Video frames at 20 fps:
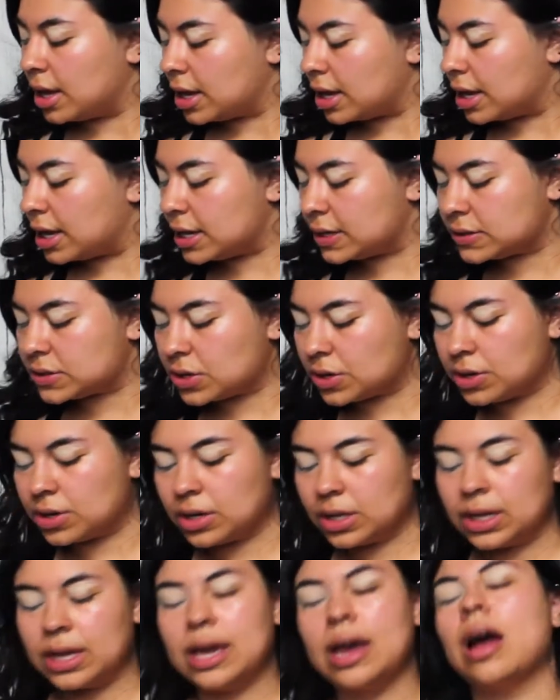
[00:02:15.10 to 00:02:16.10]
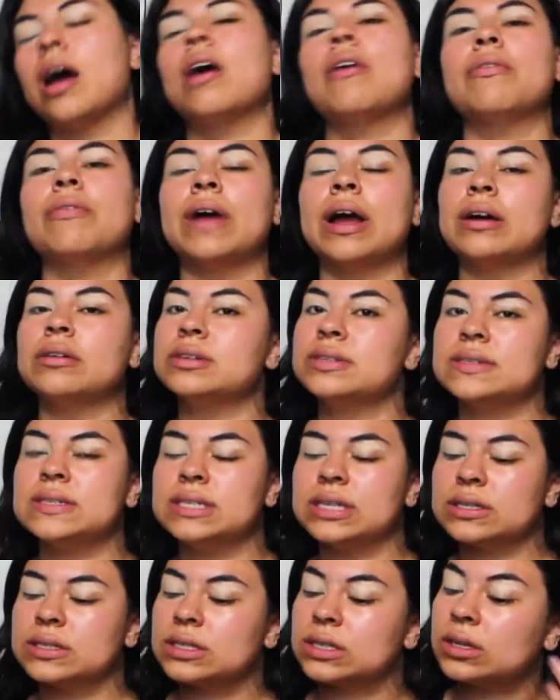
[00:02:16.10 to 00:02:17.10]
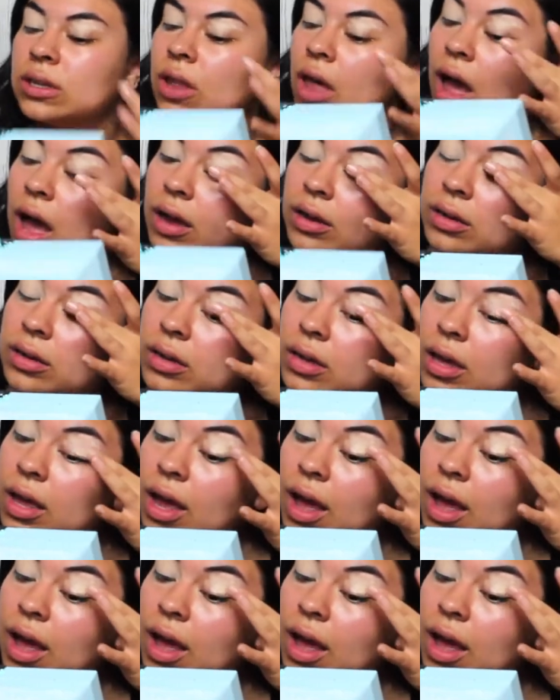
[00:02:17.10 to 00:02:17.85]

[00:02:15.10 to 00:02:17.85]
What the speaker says: It is currently around 6 o'clock.